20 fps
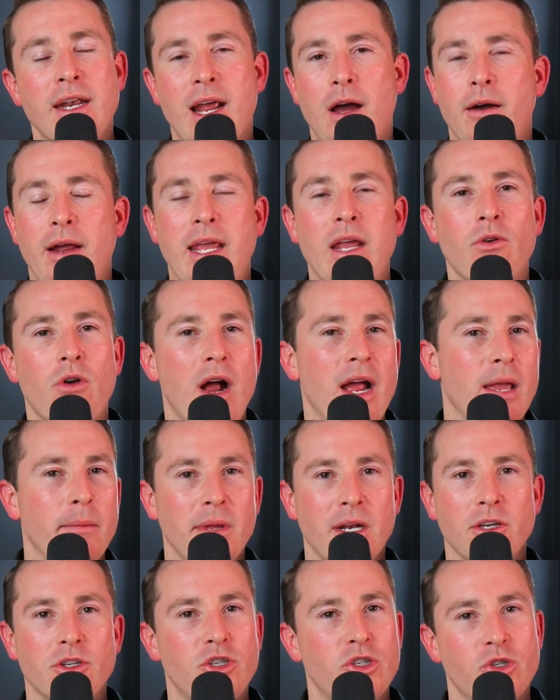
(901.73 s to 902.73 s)
Now, here I am
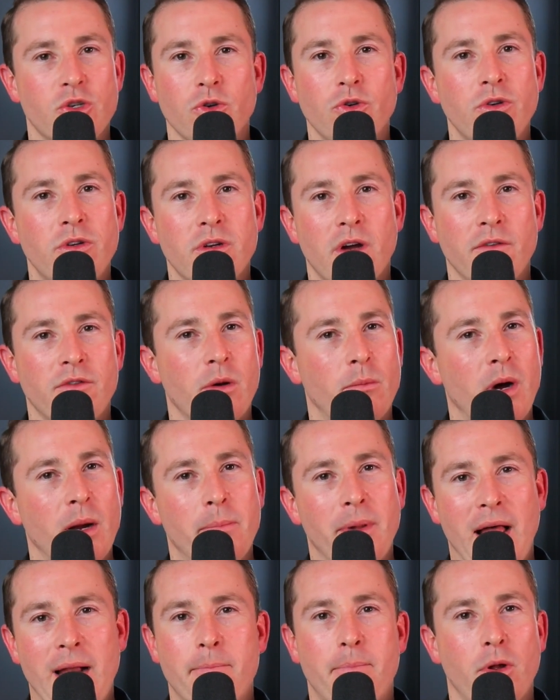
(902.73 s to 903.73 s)
in a suit. I've got my
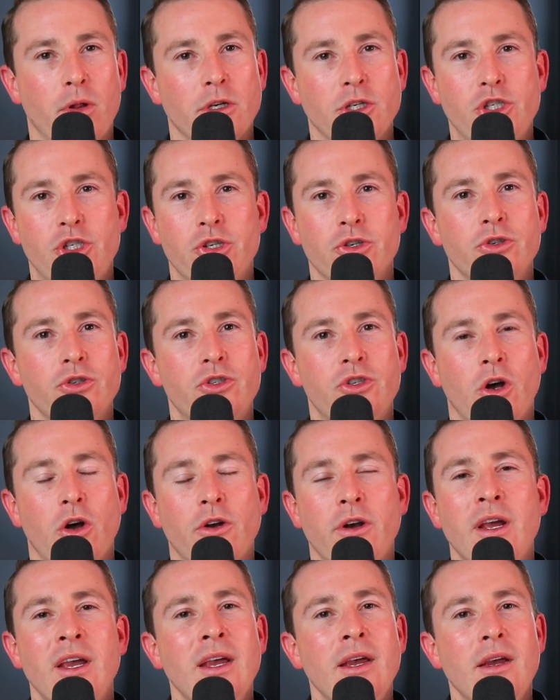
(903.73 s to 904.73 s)
black polished shoes
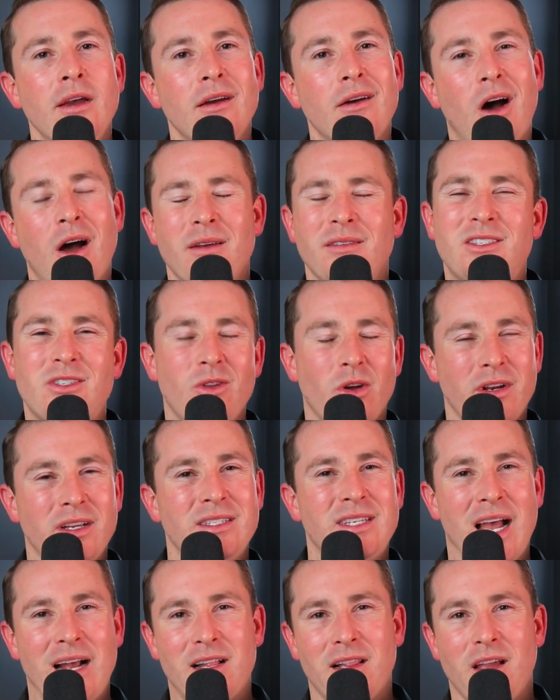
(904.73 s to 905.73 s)
on. It's not
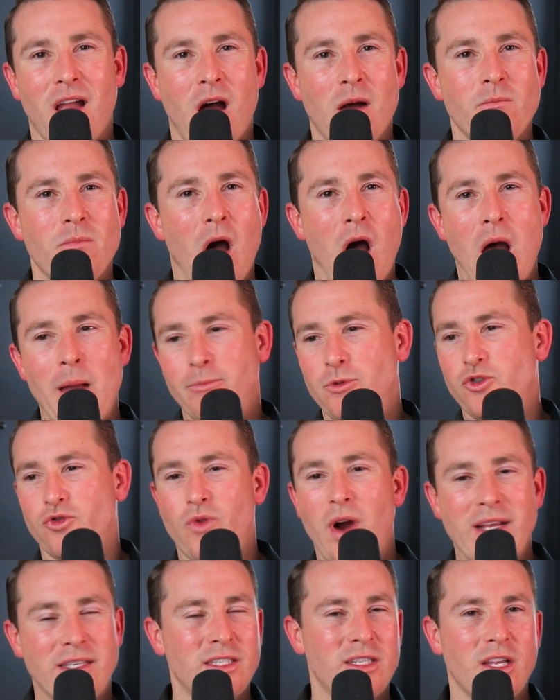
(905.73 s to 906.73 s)
exactly I'm
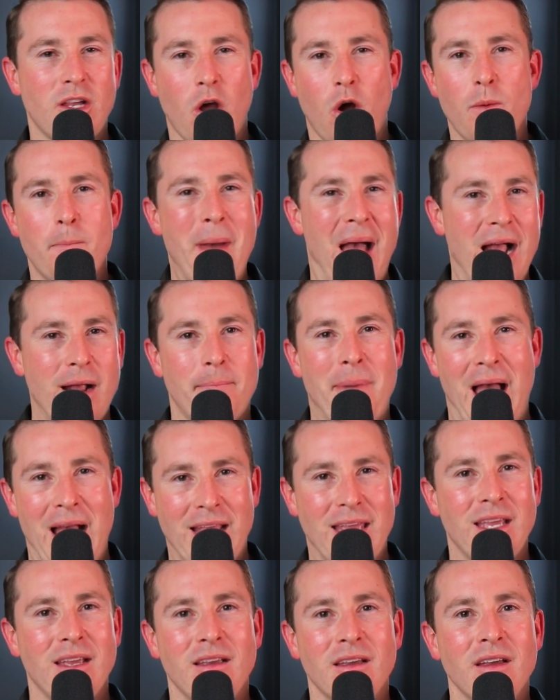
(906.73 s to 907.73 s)
dressed to go
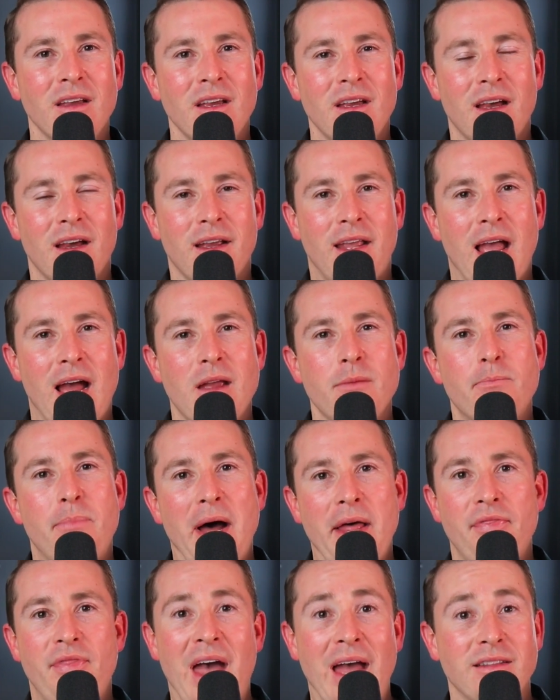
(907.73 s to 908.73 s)
backpacking, okay?
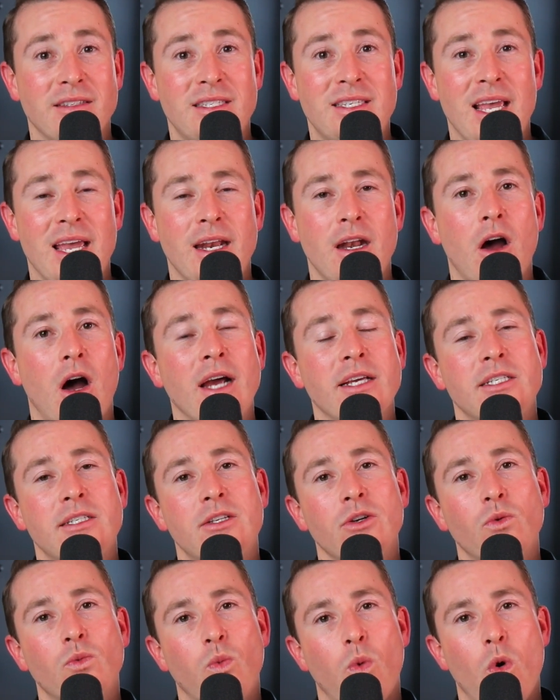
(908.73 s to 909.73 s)
But that said, I
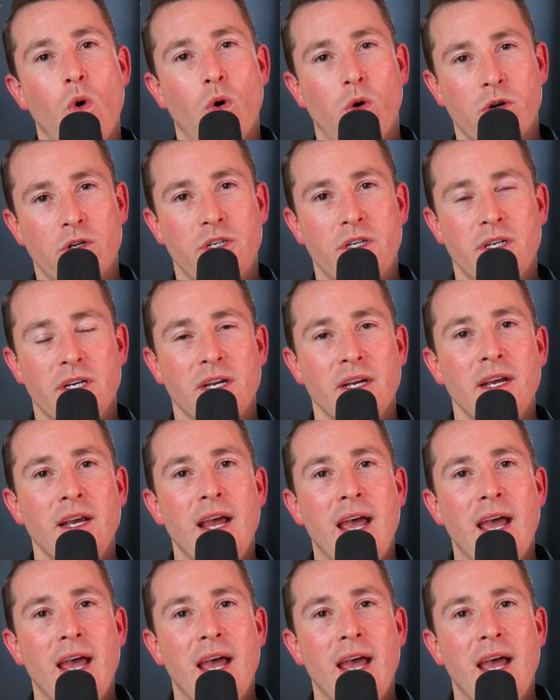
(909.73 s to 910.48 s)
still walked.